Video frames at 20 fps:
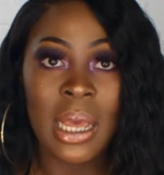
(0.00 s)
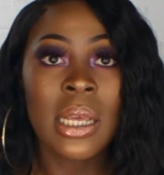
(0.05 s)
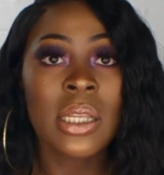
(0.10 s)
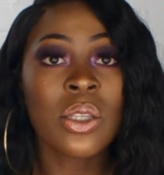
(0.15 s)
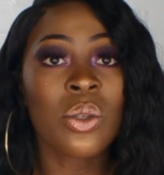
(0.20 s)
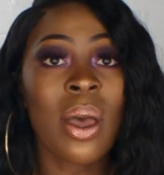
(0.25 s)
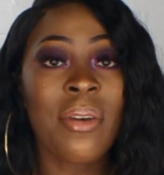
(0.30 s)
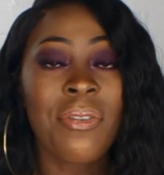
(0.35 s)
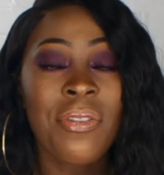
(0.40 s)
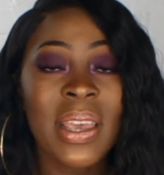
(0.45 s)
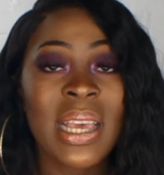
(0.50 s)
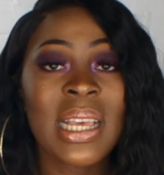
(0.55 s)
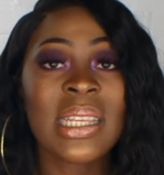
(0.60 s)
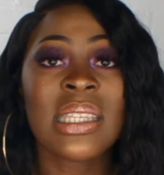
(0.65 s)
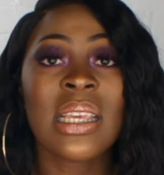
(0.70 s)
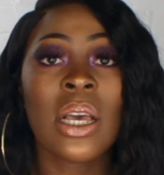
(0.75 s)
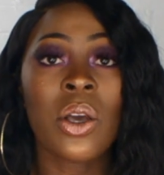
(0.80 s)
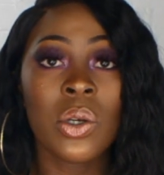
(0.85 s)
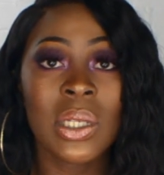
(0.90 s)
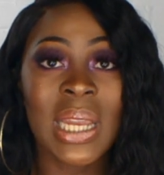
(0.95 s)
So I think it's
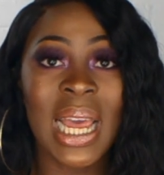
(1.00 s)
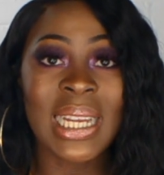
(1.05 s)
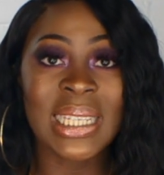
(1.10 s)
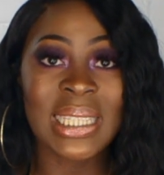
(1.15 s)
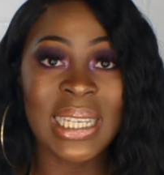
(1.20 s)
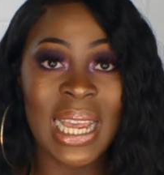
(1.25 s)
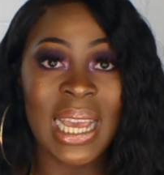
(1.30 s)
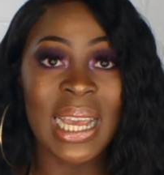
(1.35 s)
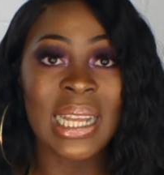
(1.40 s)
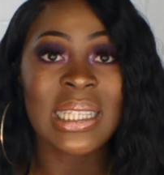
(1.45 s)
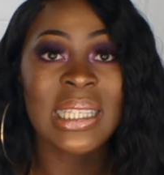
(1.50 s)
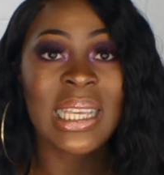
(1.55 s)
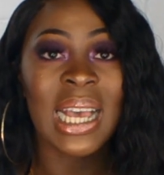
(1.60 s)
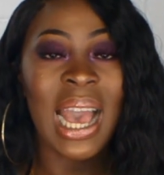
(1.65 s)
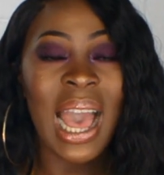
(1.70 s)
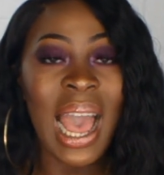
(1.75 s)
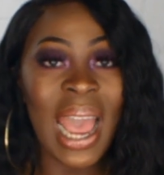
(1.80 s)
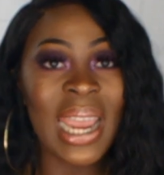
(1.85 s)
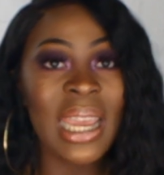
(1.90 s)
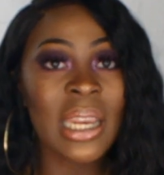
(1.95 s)
a good idea to
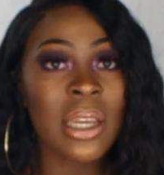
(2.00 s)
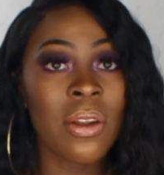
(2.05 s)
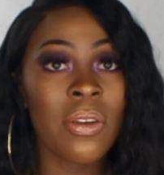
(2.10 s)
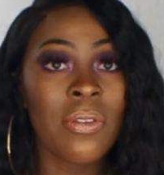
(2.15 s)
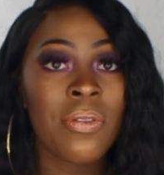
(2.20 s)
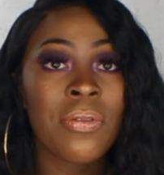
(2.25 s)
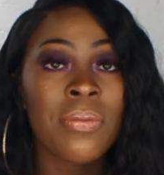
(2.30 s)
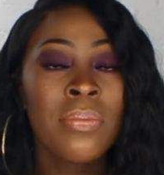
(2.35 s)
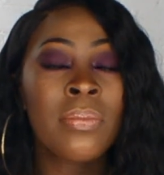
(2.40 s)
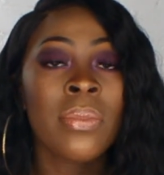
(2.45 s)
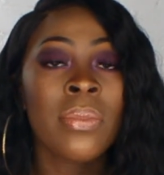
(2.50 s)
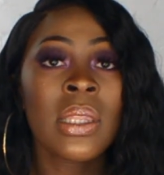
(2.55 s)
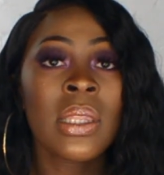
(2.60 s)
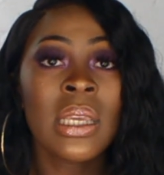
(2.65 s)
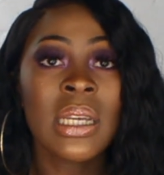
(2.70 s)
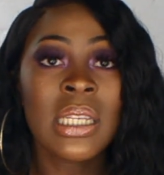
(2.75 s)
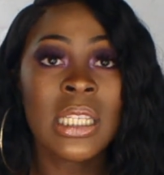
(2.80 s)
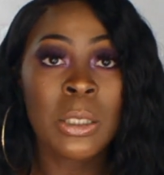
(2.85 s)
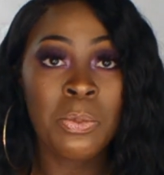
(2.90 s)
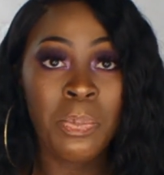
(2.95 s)
kind of
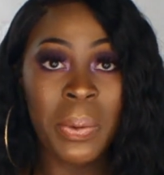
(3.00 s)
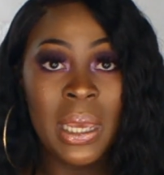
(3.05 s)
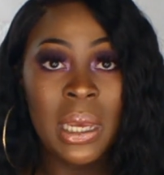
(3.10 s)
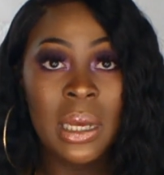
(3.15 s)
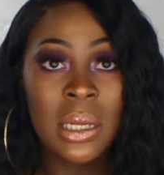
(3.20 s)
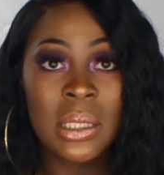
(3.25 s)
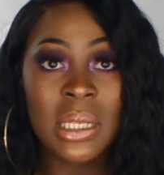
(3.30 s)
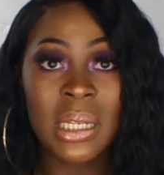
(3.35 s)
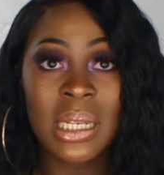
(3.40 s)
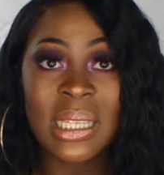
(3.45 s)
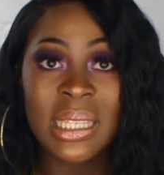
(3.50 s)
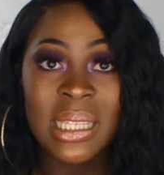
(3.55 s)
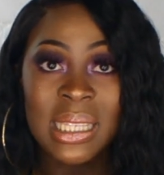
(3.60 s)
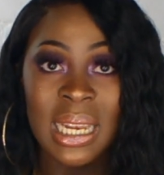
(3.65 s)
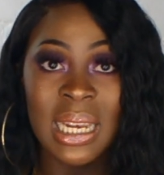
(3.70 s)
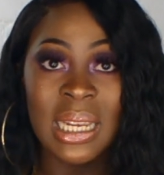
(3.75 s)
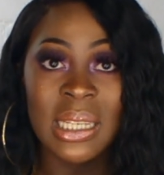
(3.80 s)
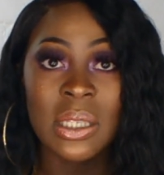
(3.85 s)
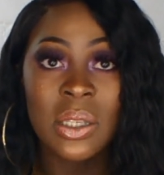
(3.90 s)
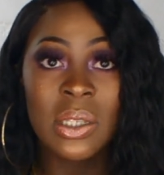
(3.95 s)
speak to the
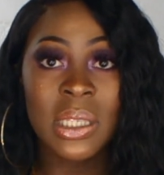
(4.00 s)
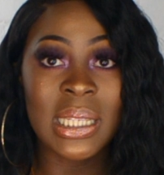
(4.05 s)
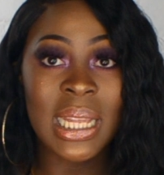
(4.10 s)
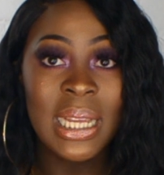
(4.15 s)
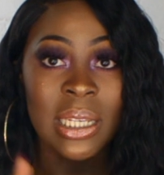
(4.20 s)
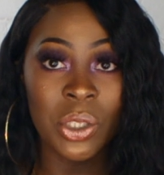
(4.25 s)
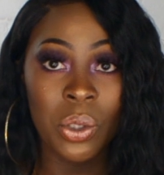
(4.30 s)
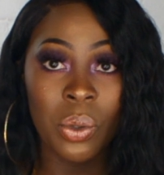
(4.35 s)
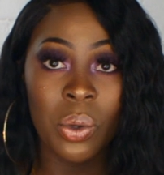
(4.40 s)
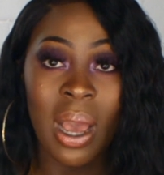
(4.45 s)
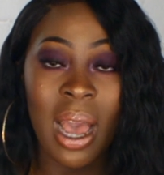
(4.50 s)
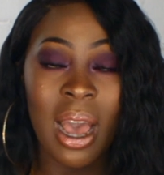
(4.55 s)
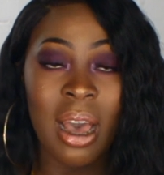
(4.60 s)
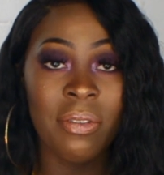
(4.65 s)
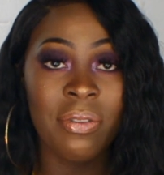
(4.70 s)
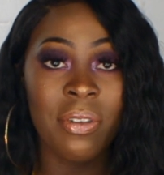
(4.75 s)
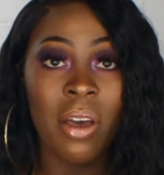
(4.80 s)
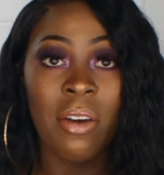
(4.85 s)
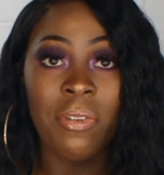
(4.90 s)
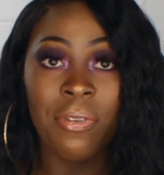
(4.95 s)
sellers, because they do
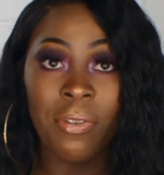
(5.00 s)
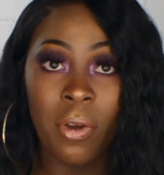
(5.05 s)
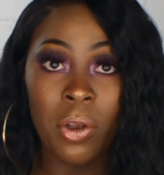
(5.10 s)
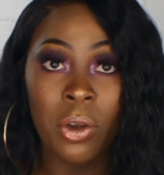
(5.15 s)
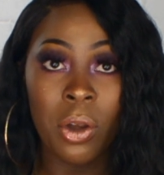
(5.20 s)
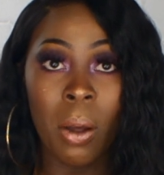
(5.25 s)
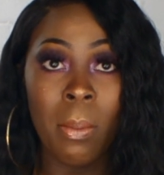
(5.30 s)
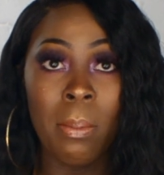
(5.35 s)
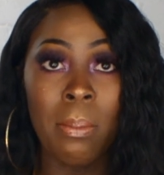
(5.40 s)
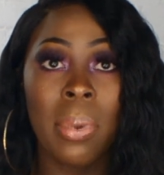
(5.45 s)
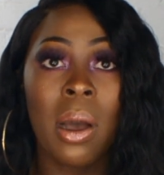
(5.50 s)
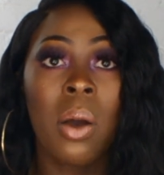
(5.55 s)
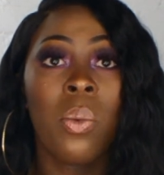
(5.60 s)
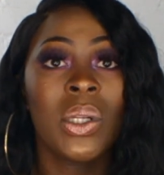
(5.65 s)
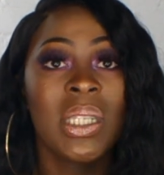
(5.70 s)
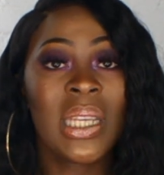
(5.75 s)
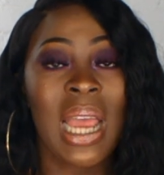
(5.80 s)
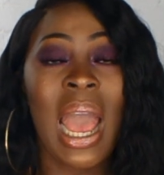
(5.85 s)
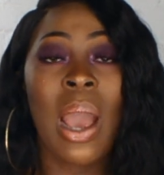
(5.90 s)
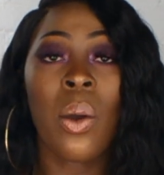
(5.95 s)
have a phone number
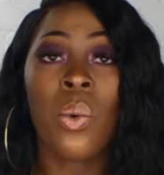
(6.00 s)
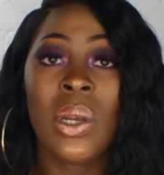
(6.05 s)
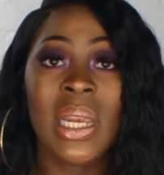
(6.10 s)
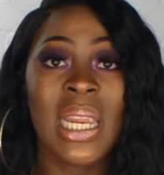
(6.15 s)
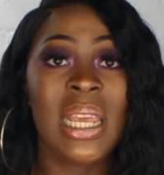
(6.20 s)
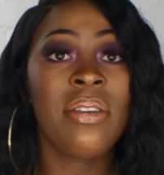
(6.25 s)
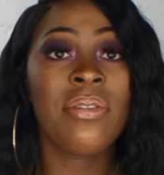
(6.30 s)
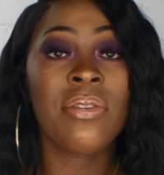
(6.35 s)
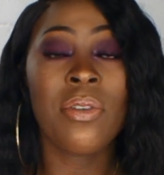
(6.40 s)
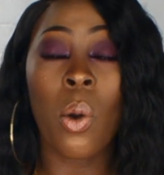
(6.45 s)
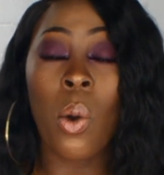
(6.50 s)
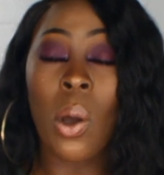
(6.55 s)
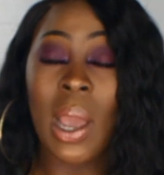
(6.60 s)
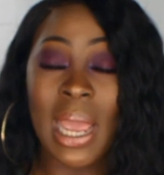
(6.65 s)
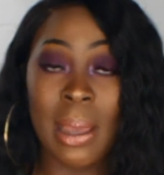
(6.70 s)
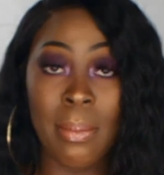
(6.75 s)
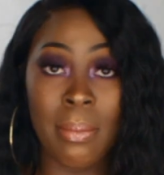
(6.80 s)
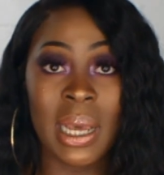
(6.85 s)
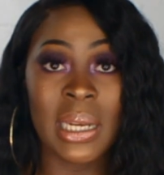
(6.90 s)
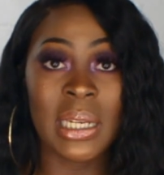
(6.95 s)
which I will leave
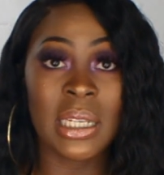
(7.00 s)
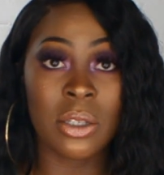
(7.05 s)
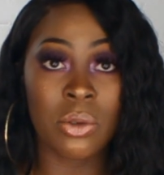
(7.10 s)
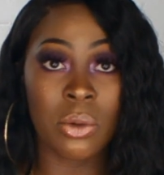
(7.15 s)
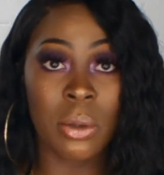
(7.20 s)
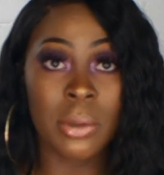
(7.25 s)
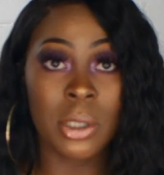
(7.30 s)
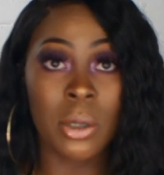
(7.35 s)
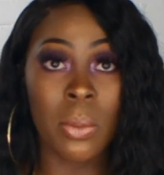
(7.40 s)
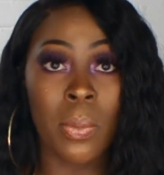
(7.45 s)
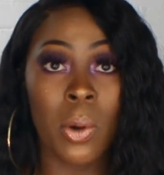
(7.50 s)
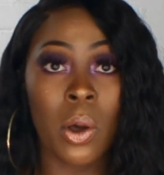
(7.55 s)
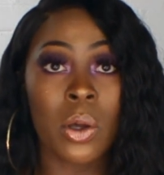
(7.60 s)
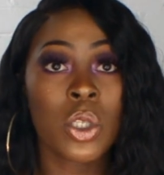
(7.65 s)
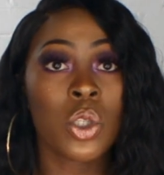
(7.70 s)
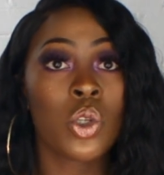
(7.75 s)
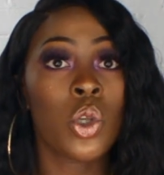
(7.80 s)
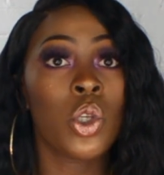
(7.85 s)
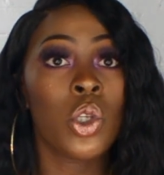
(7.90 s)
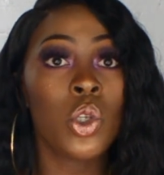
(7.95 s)
in my description box,
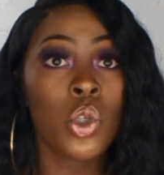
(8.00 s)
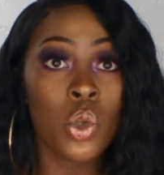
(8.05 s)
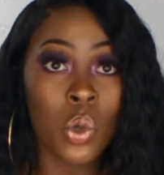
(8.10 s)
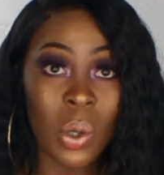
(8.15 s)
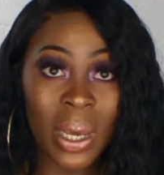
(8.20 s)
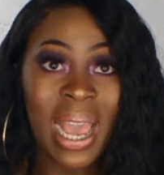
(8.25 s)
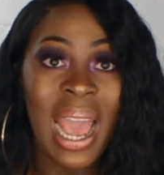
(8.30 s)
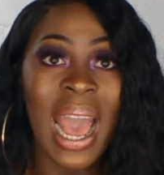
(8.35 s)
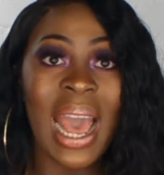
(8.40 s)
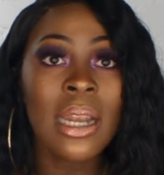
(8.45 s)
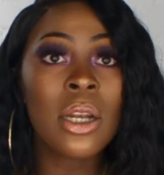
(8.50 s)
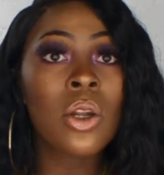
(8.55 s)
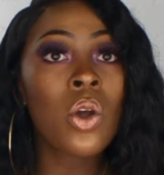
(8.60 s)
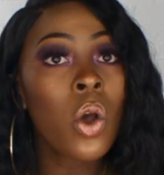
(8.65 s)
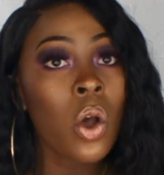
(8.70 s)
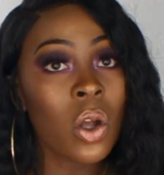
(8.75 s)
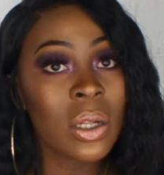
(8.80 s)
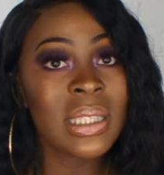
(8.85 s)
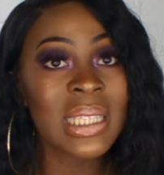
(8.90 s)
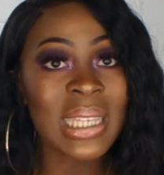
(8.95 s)
so you can
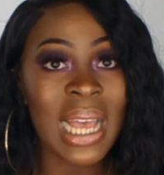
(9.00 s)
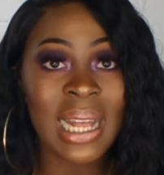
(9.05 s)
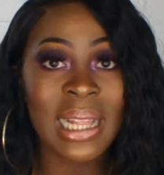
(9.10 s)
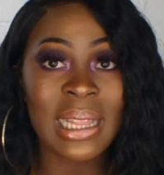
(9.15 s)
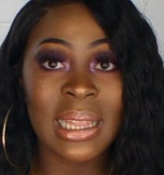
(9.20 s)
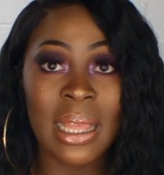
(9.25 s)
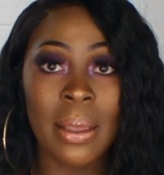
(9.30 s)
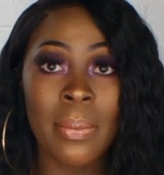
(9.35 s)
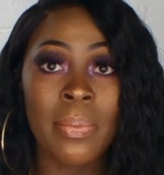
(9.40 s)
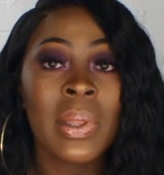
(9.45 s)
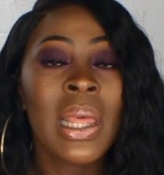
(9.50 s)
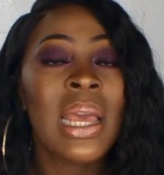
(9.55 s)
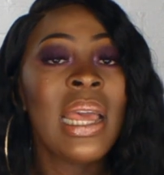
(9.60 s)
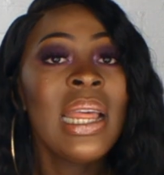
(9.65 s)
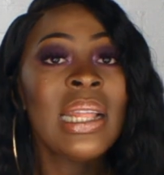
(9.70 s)
contact them.